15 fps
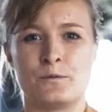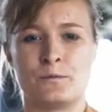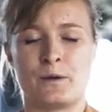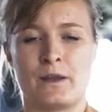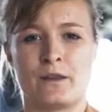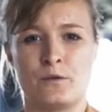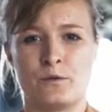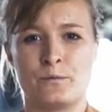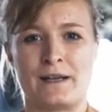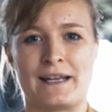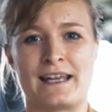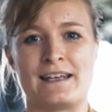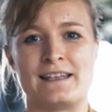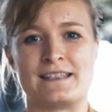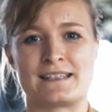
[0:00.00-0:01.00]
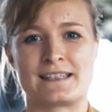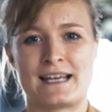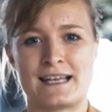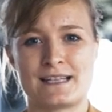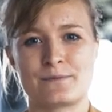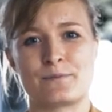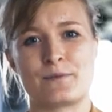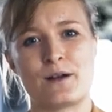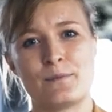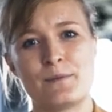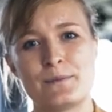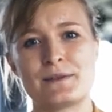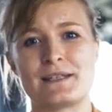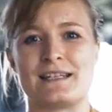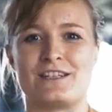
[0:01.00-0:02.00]
with whom we can discuss
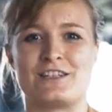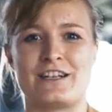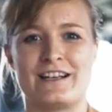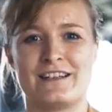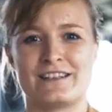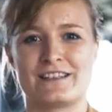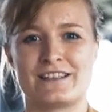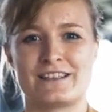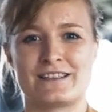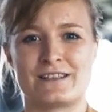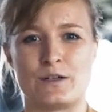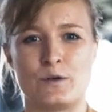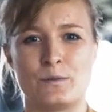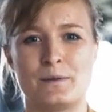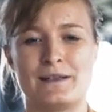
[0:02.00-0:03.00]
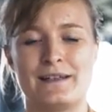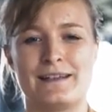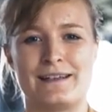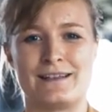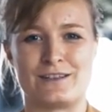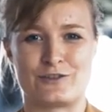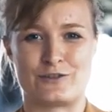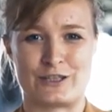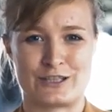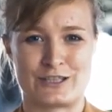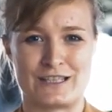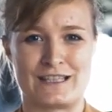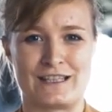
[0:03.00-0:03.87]
problems and challenges openly in a trusting